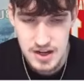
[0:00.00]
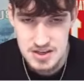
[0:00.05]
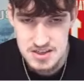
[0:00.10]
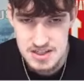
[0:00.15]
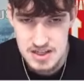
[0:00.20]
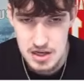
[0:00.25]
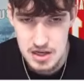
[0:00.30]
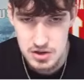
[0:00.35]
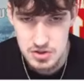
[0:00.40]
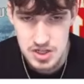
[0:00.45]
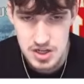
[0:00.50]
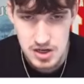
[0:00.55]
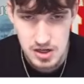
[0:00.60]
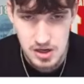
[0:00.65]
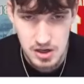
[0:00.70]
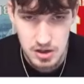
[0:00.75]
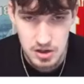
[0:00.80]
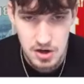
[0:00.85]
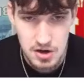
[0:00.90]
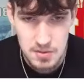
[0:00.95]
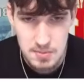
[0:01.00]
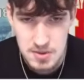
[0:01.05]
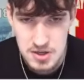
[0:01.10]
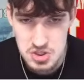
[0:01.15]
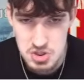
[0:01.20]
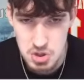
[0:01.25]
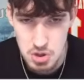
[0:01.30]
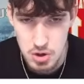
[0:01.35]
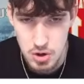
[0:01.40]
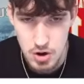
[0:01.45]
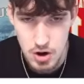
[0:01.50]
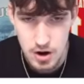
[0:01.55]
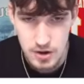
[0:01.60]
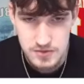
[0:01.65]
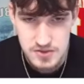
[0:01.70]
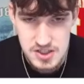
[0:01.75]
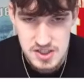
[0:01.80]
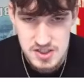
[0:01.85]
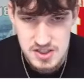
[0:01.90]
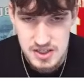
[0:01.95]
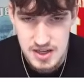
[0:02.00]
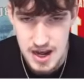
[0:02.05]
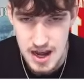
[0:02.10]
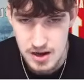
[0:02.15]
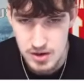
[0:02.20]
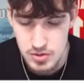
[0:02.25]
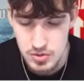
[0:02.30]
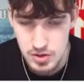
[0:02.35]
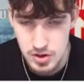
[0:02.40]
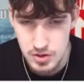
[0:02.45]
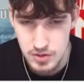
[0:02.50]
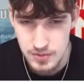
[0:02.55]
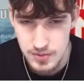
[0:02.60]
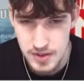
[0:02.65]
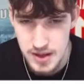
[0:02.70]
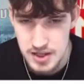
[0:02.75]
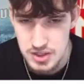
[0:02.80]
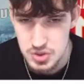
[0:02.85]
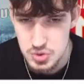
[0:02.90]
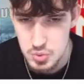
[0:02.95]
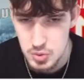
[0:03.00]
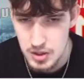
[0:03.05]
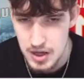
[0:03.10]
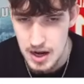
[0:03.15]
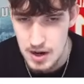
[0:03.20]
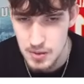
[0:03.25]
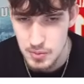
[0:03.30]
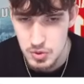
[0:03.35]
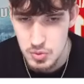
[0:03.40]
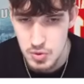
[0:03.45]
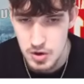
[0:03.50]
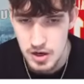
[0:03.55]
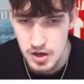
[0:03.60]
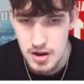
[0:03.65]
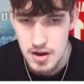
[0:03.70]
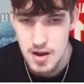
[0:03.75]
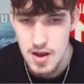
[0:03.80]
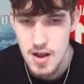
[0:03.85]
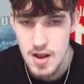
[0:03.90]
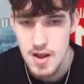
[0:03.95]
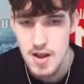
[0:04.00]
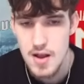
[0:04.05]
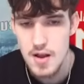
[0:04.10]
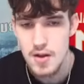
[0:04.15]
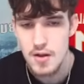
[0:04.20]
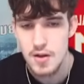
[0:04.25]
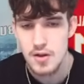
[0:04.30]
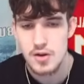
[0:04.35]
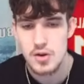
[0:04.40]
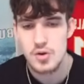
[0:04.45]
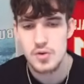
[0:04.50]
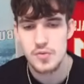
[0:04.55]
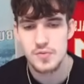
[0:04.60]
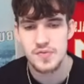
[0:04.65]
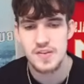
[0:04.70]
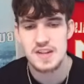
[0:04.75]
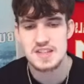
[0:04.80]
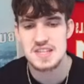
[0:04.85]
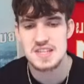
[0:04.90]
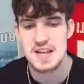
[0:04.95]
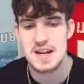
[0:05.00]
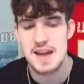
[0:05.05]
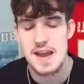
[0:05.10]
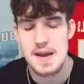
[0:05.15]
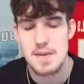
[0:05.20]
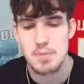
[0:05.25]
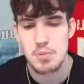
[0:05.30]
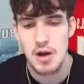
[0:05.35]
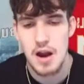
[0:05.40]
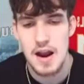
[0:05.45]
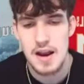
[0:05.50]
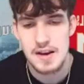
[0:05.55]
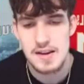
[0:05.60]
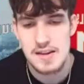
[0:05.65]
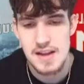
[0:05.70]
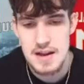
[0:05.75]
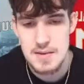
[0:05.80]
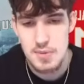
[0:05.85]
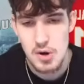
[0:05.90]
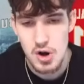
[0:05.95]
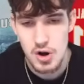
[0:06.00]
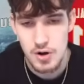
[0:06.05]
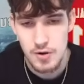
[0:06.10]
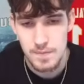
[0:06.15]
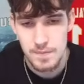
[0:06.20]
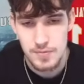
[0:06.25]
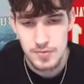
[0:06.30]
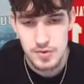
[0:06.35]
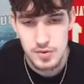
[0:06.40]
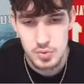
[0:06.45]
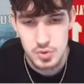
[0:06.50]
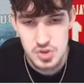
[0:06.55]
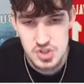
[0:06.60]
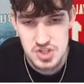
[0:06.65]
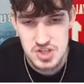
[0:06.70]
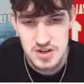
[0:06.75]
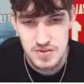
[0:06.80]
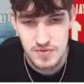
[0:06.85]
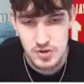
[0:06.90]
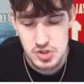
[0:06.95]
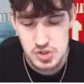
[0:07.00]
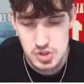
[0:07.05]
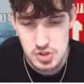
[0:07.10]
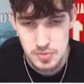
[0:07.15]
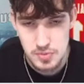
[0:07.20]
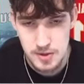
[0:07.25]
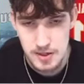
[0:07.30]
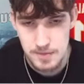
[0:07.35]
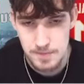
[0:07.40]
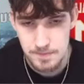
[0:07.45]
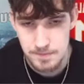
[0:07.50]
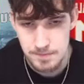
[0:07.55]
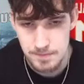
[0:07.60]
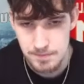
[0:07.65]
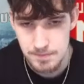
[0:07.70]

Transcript: the ACL tear, going to miss the whole offseason. I don't know if that's what I would want. Who fits like a Brian Dayball receiver to me?